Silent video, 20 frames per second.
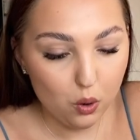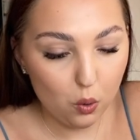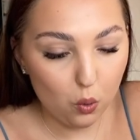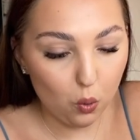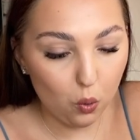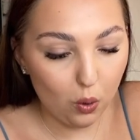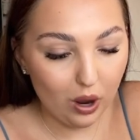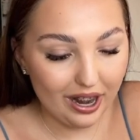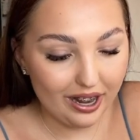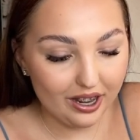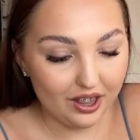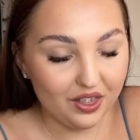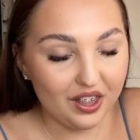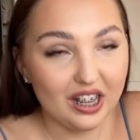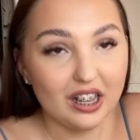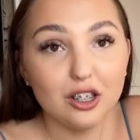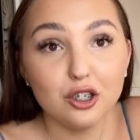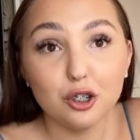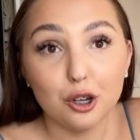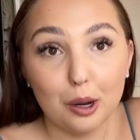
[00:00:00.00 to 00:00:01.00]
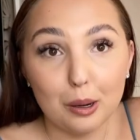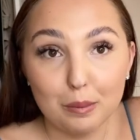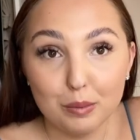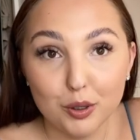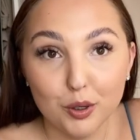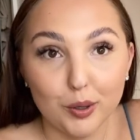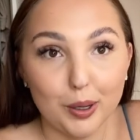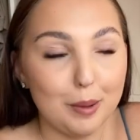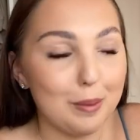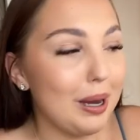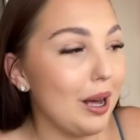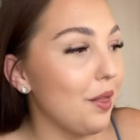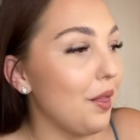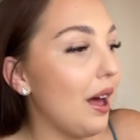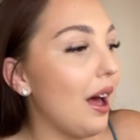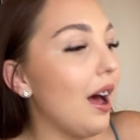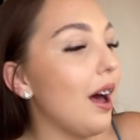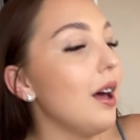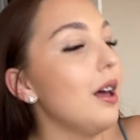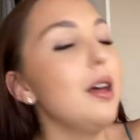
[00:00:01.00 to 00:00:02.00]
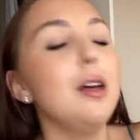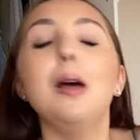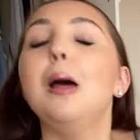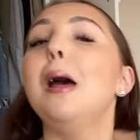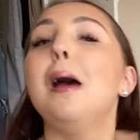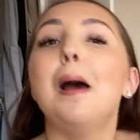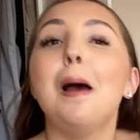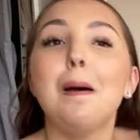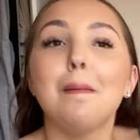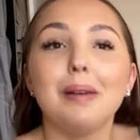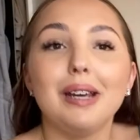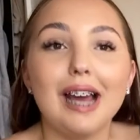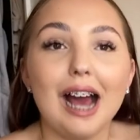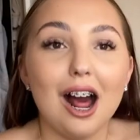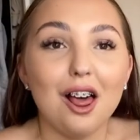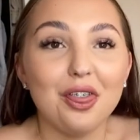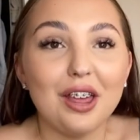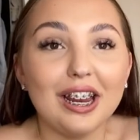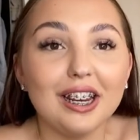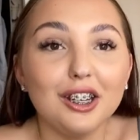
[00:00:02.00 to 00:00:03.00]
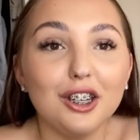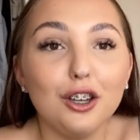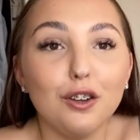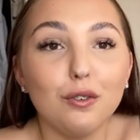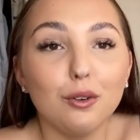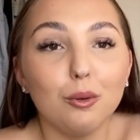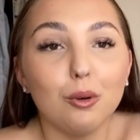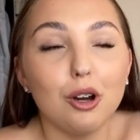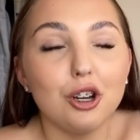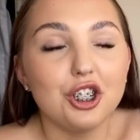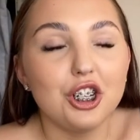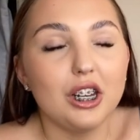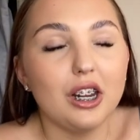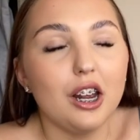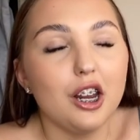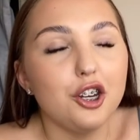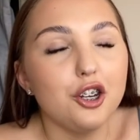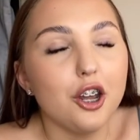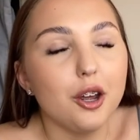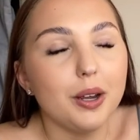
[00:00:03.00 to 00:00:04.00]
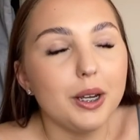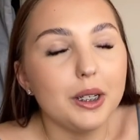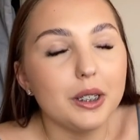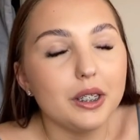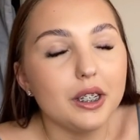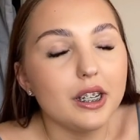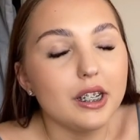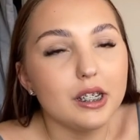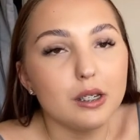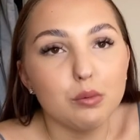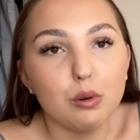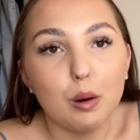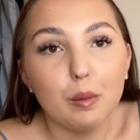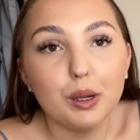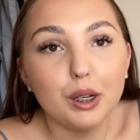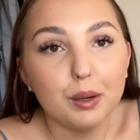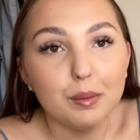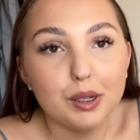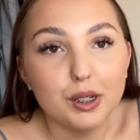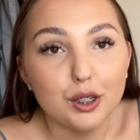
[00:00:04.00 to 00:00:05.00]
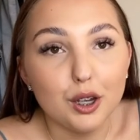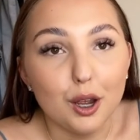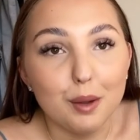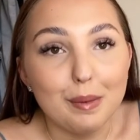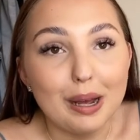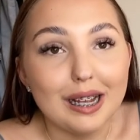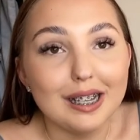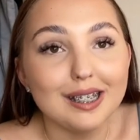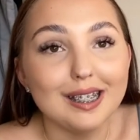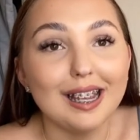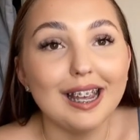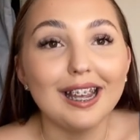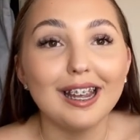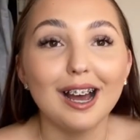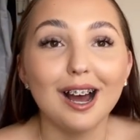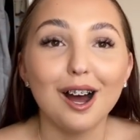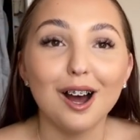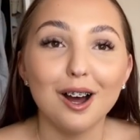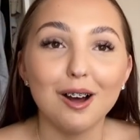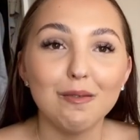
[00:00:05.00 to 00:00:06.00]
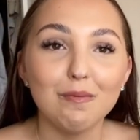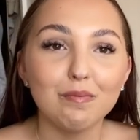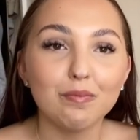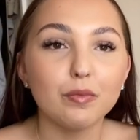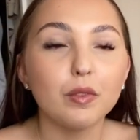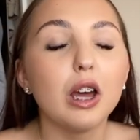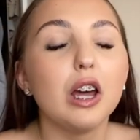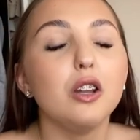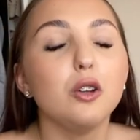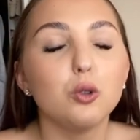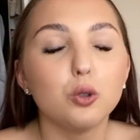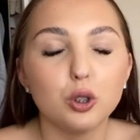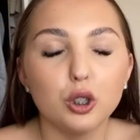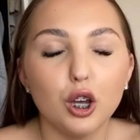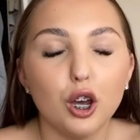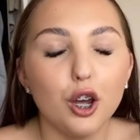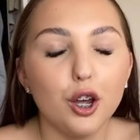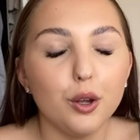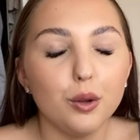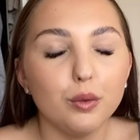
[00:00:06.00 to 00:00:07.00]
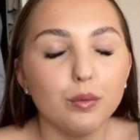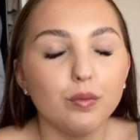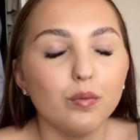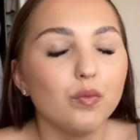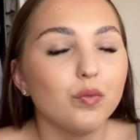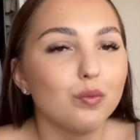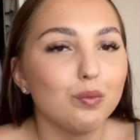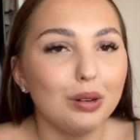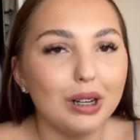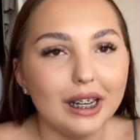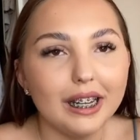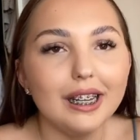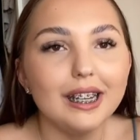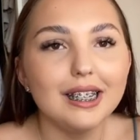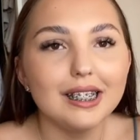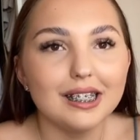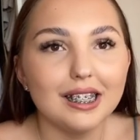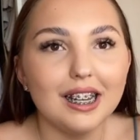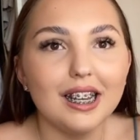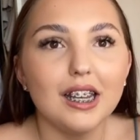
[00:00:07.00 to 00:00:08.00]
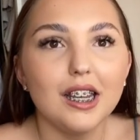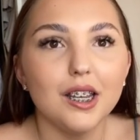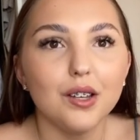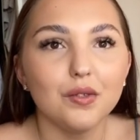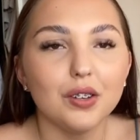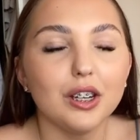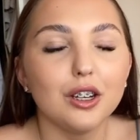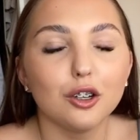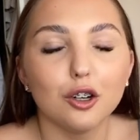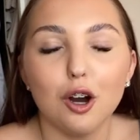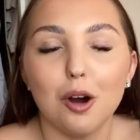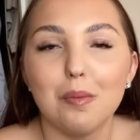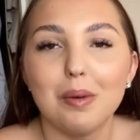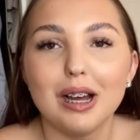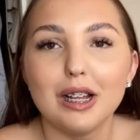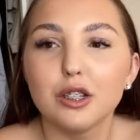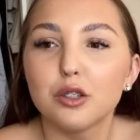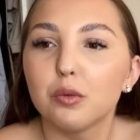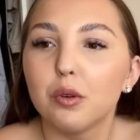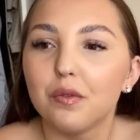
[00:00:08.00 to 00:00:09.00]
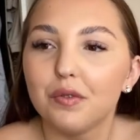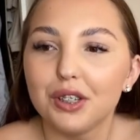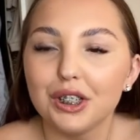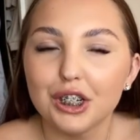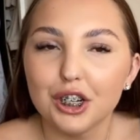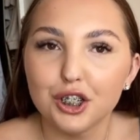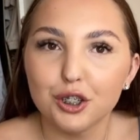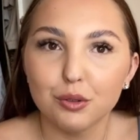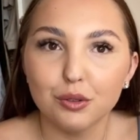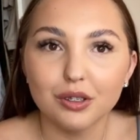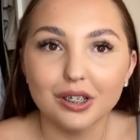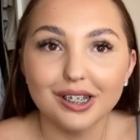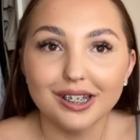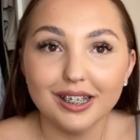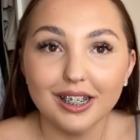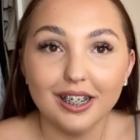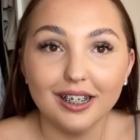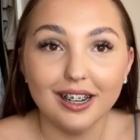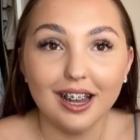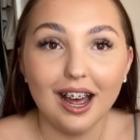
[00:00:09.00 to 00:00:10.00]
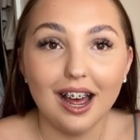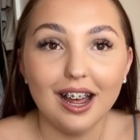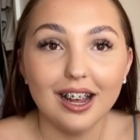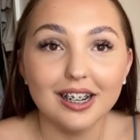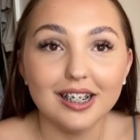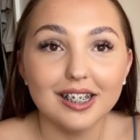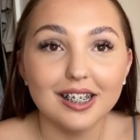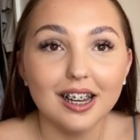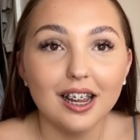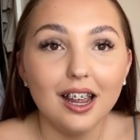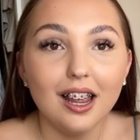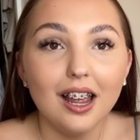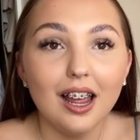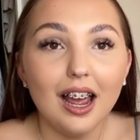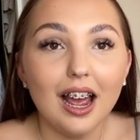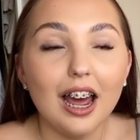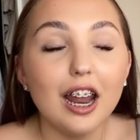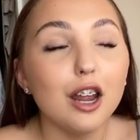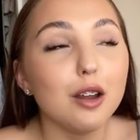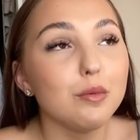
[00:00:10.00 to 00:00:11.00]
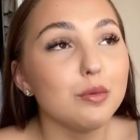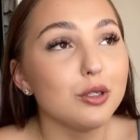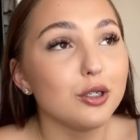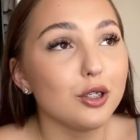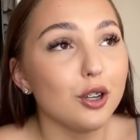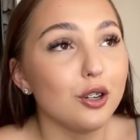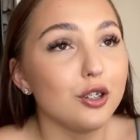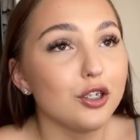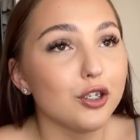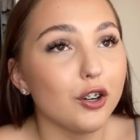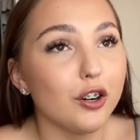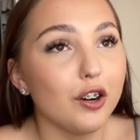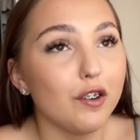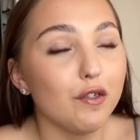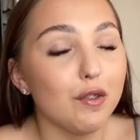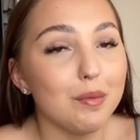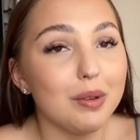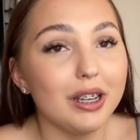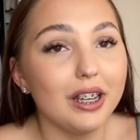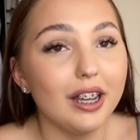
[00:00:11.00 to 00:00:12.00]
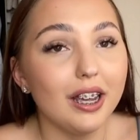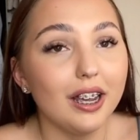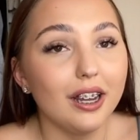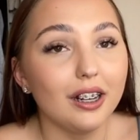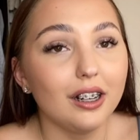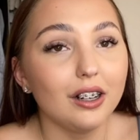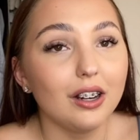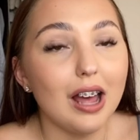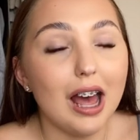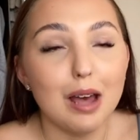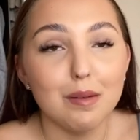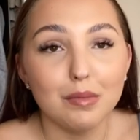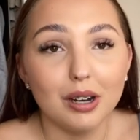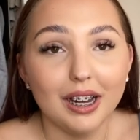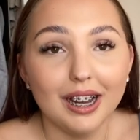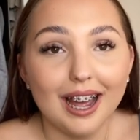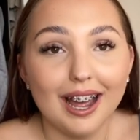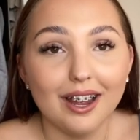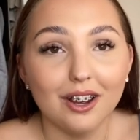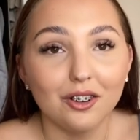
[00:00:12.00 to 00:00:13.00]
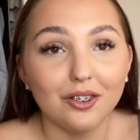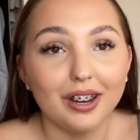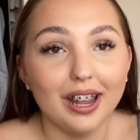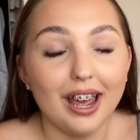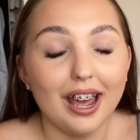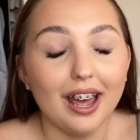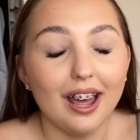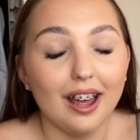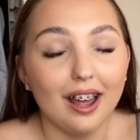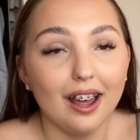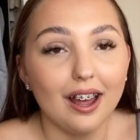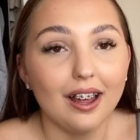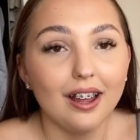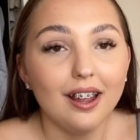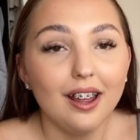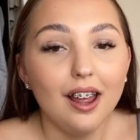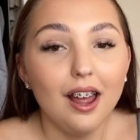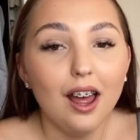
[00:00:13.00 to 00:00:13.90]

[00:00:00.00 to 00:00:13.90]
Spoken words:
or anything, so I'm sorry about that. But yeah, thank you for watching. I know this is probably gonna be so messy. And also, please leave in the comments what videos you want to see next. And I'm so sorry for being MIA on here.